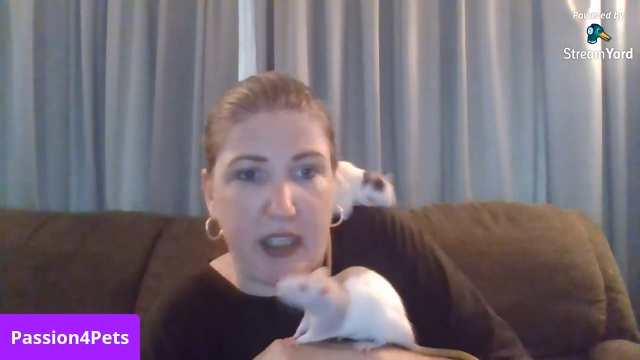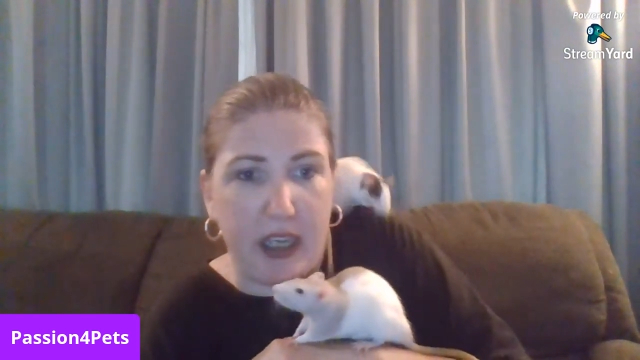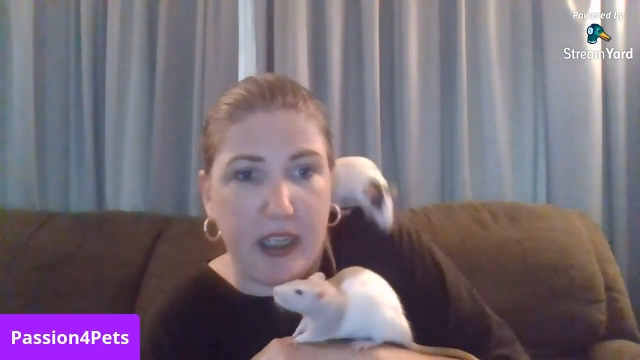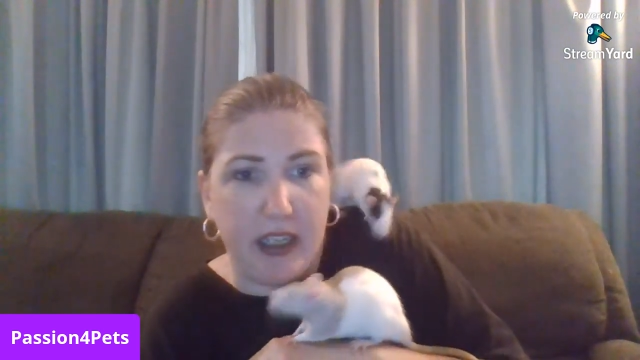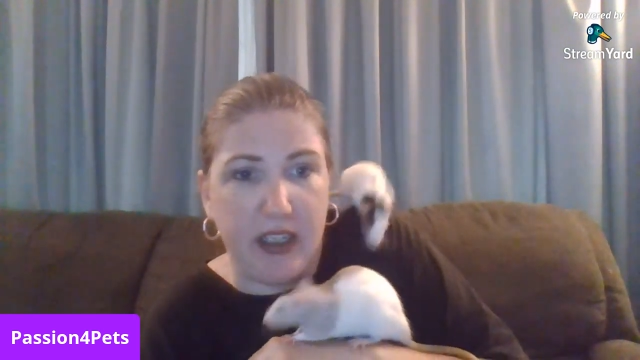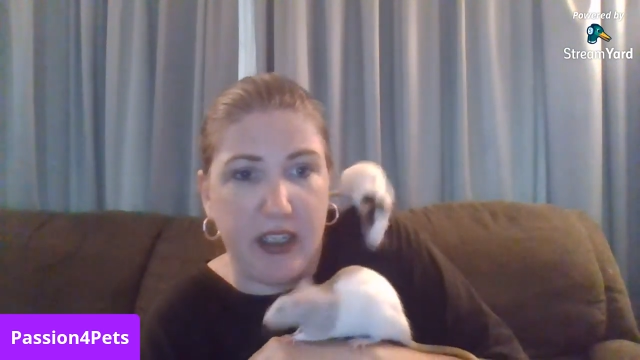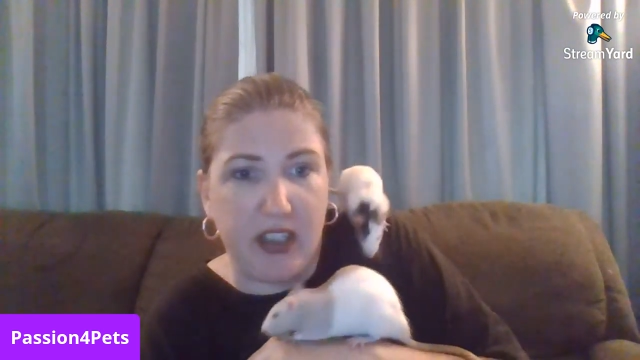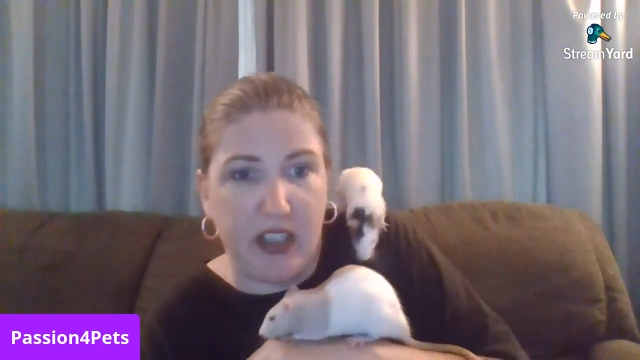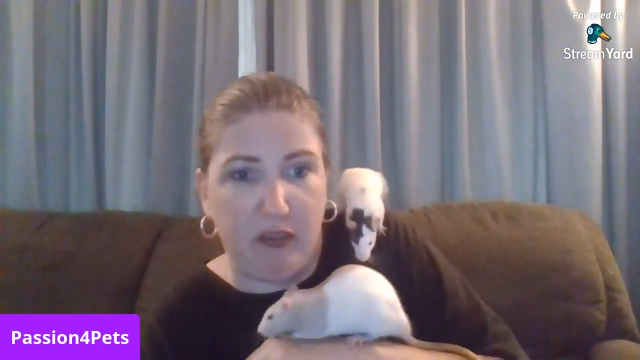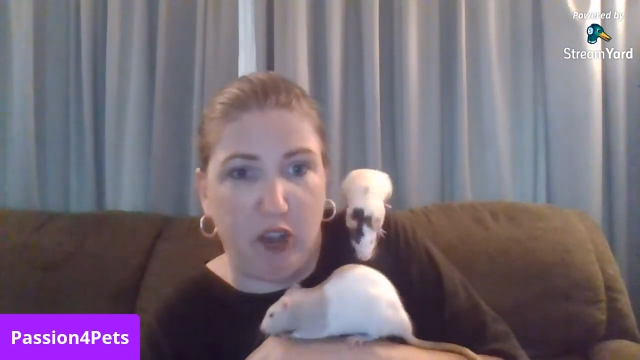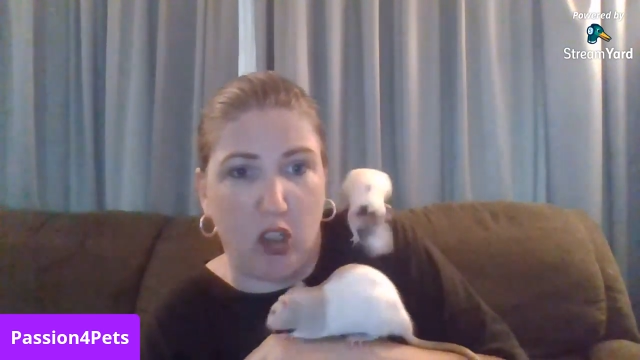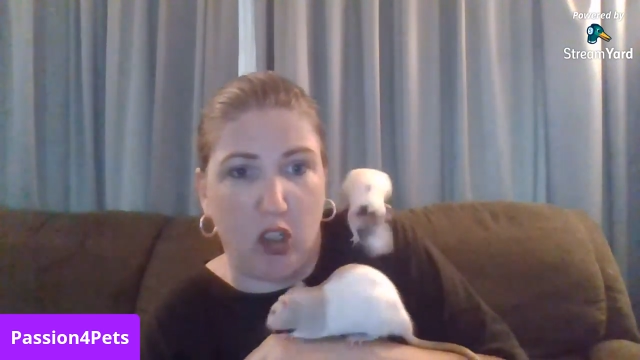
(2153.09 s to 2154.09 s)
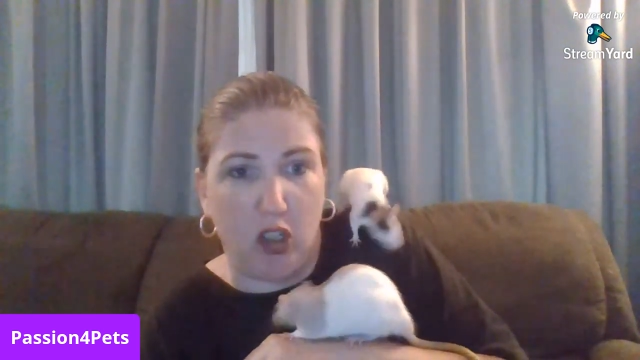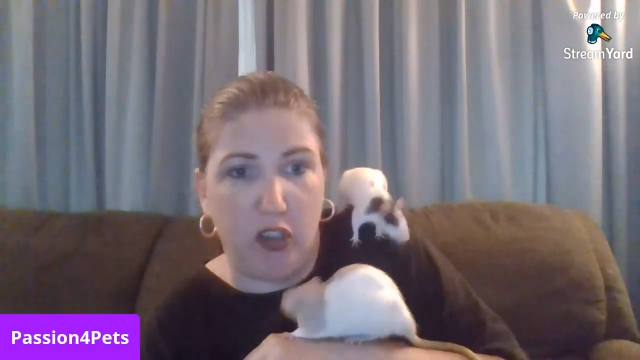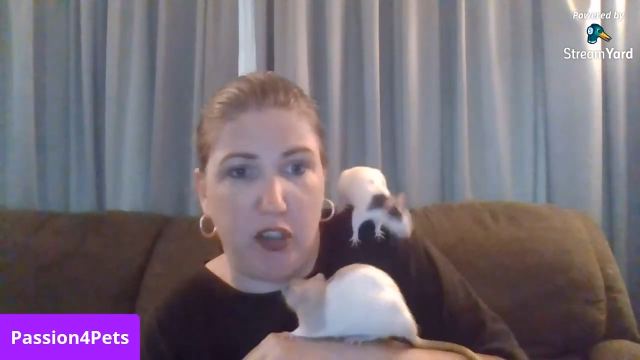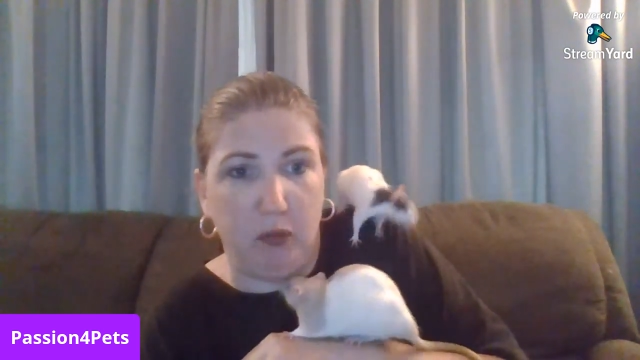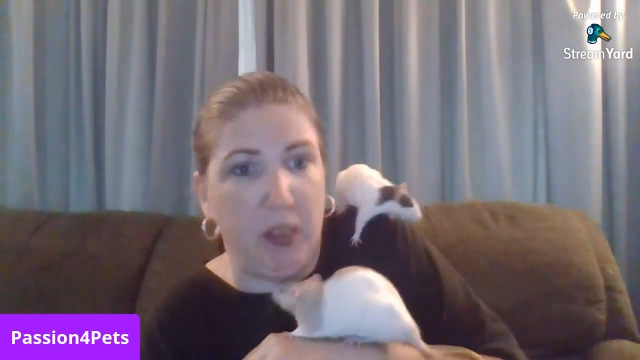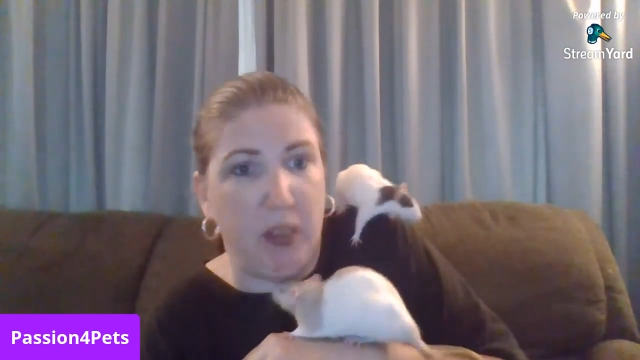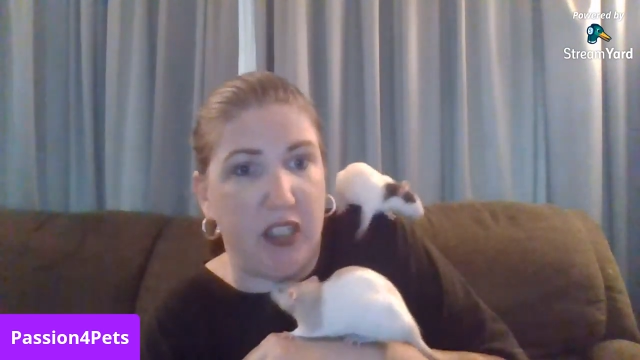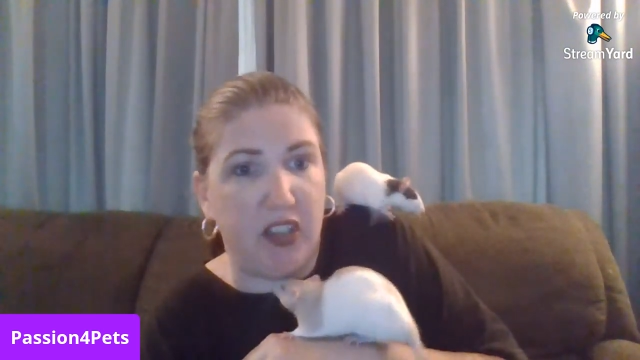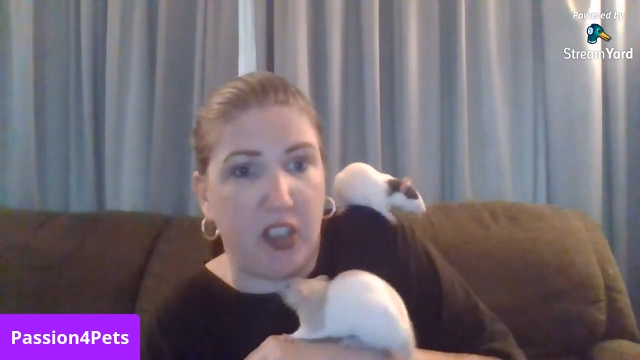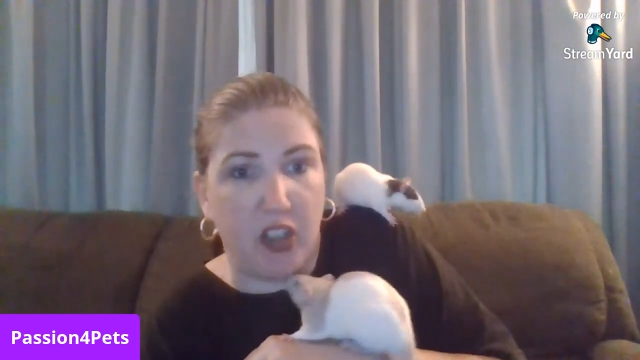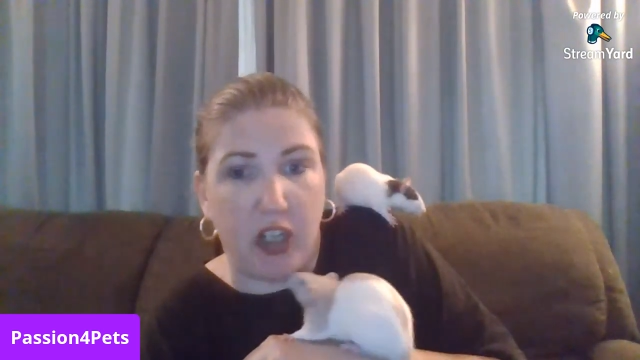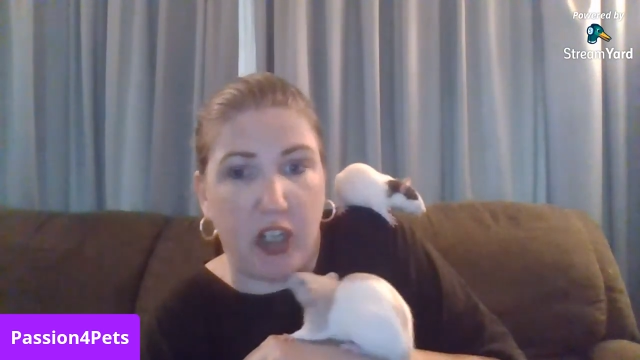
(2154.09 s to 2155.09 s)
that it is difficult to be a
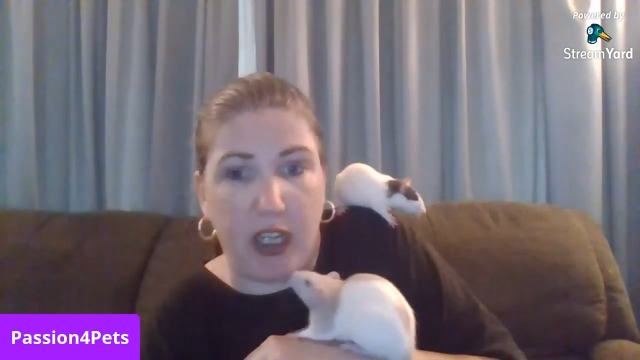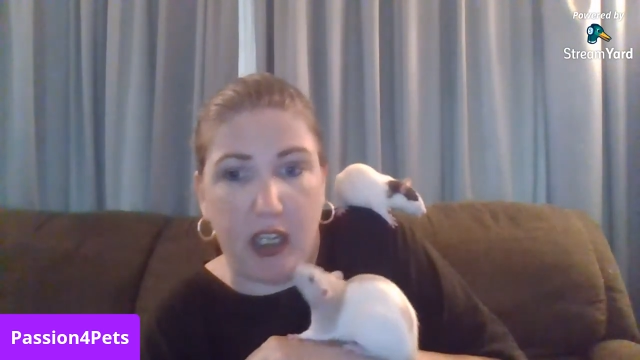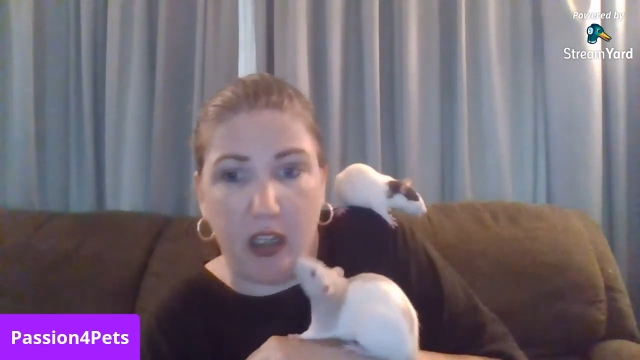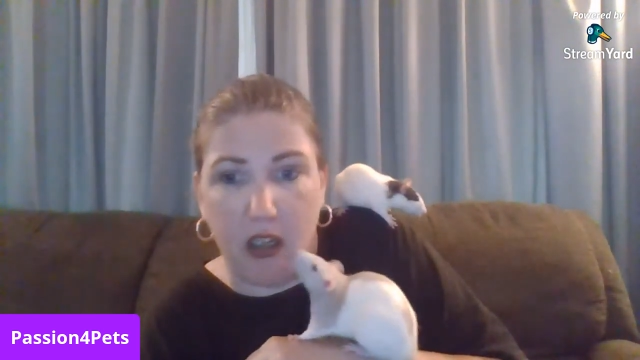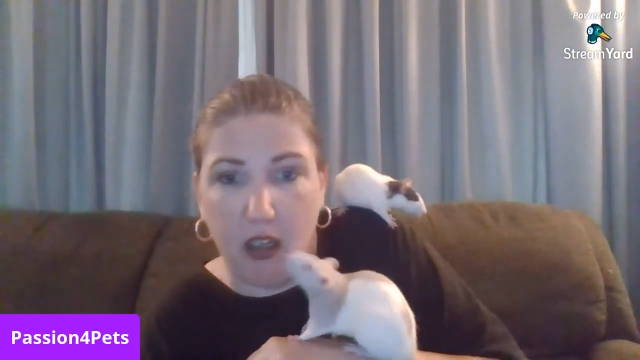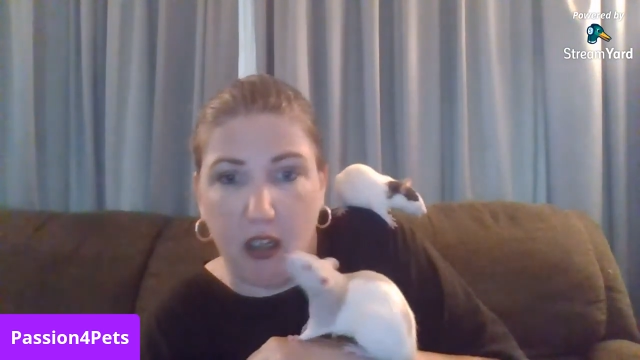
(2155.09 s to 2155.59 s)
surrogate.